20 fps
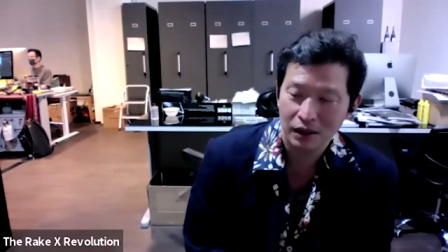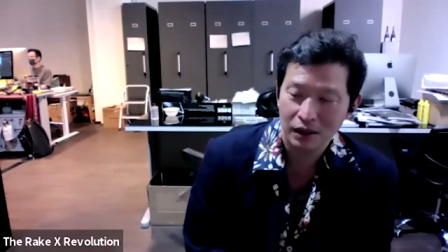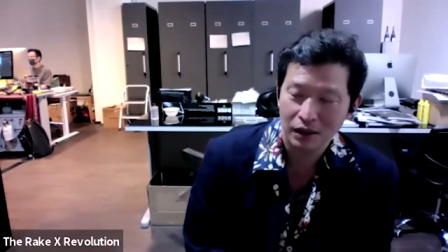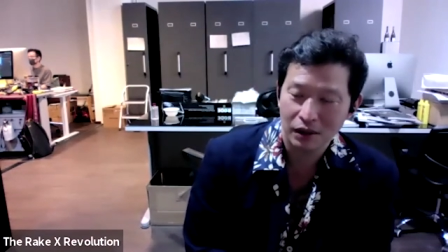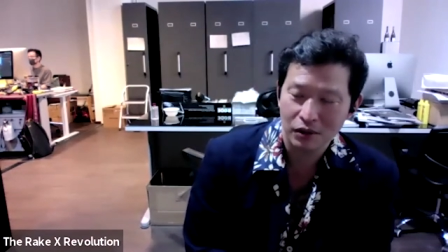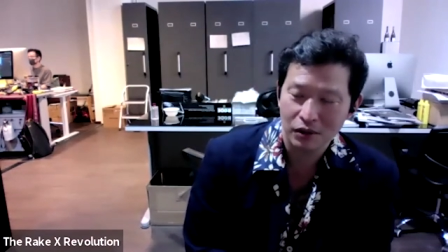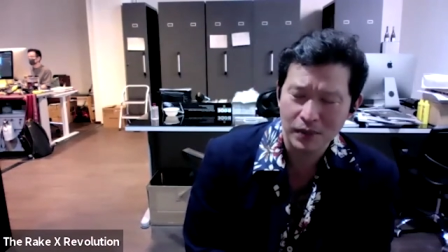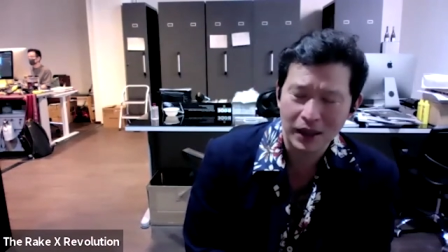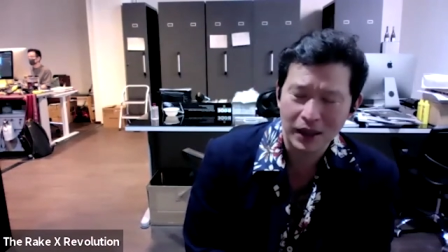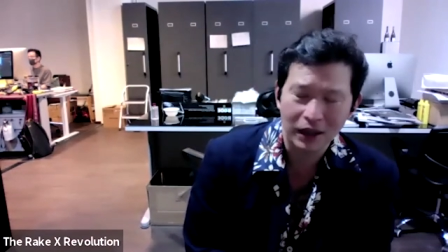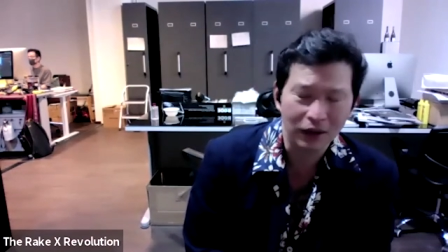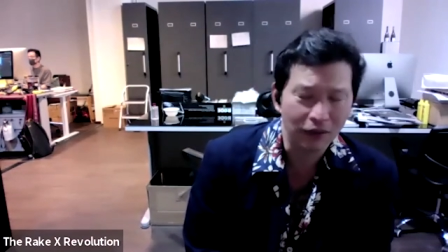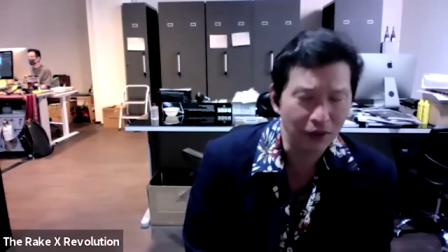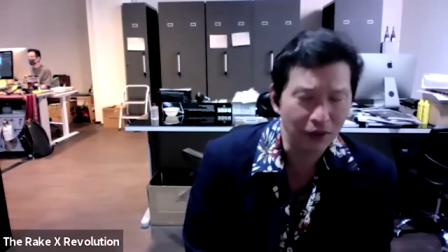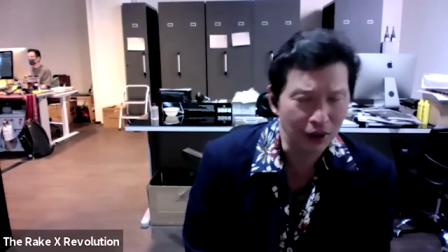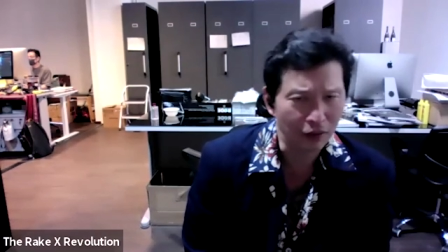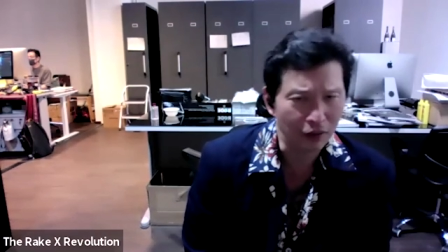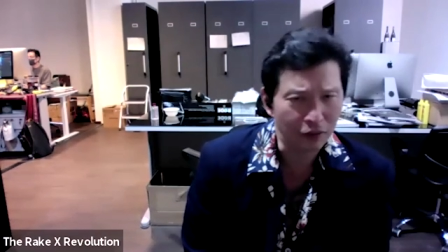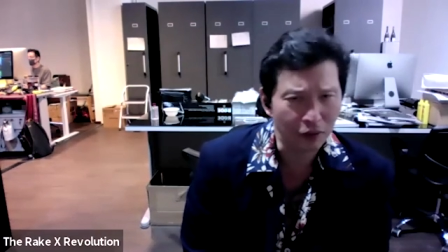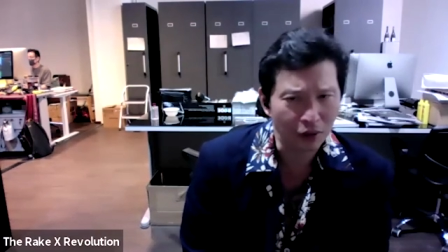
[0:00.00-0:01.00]
he was making the
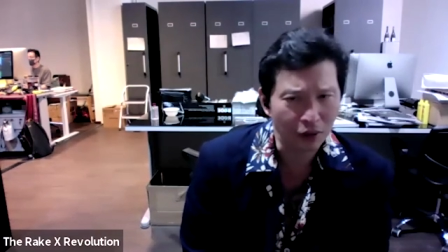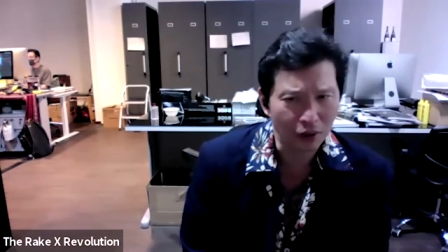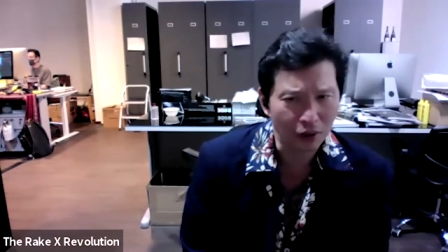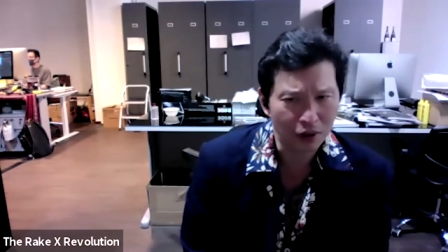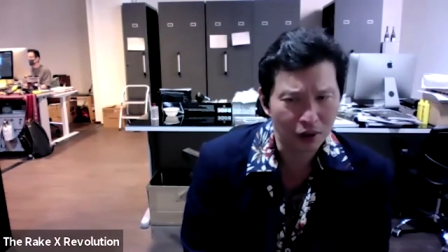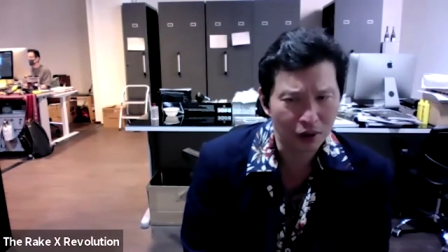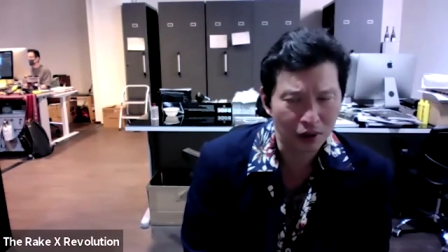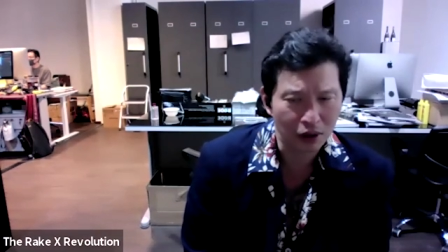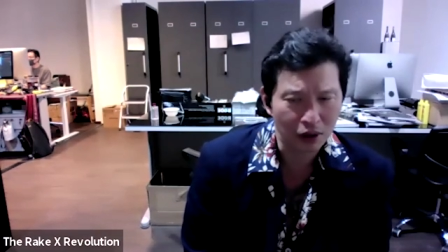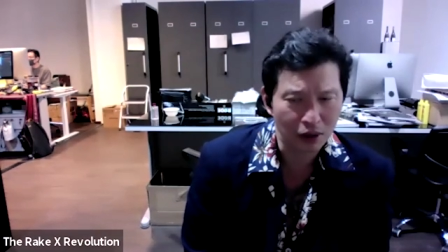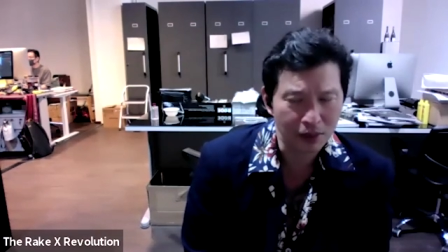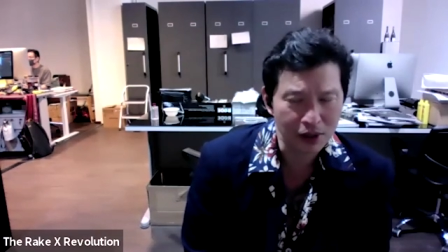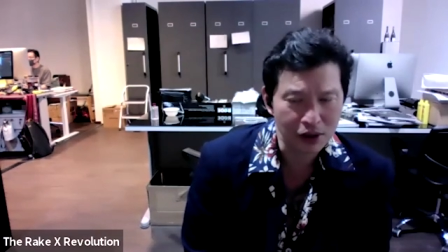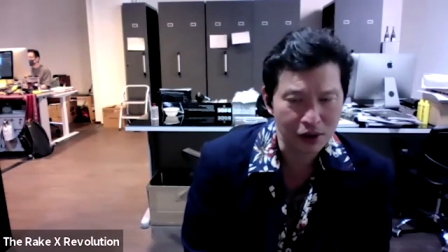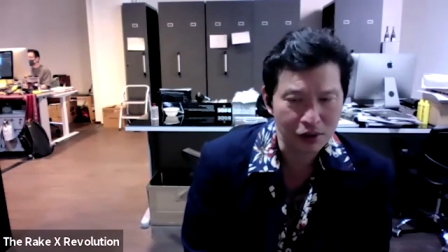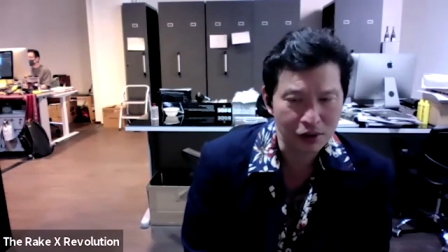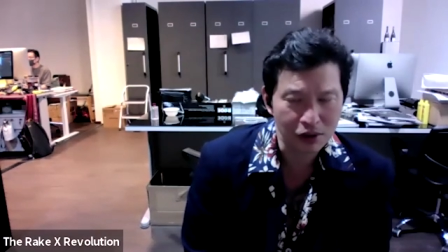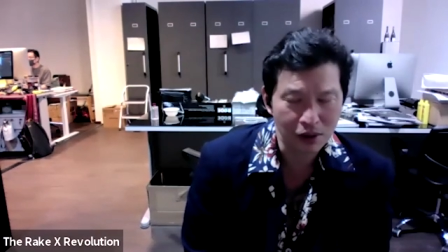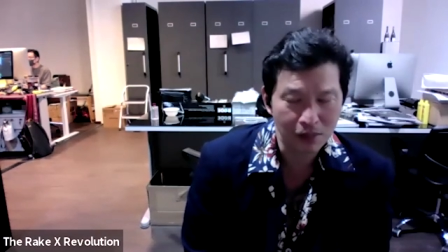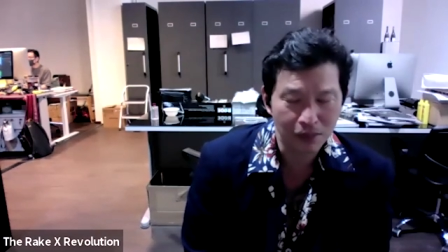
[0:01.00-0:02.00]
video for "Could It All Be
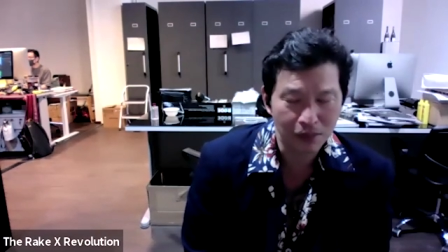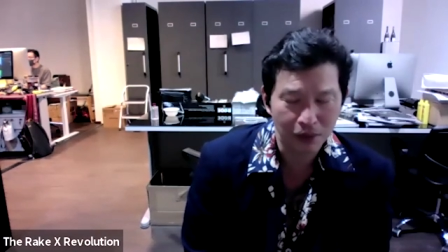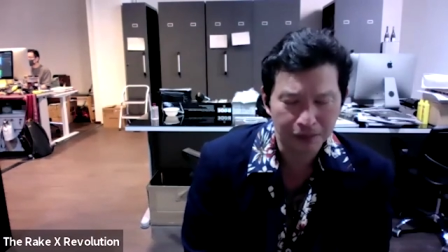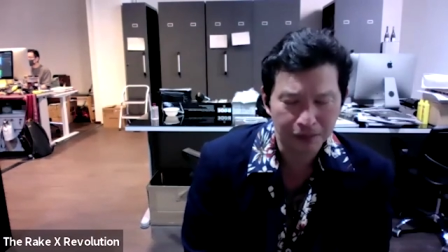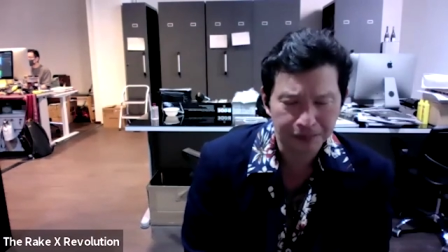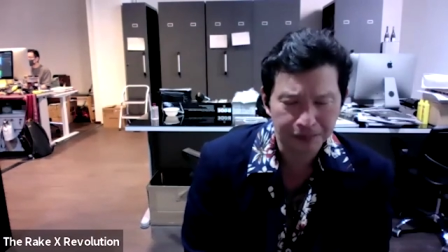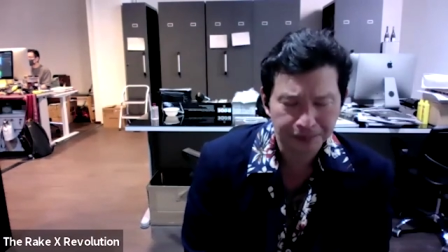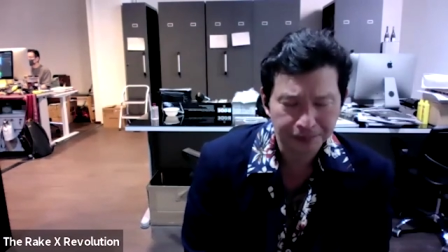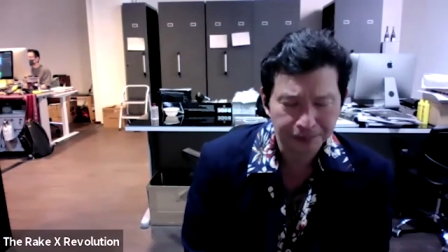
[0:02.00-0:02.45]
So Simple."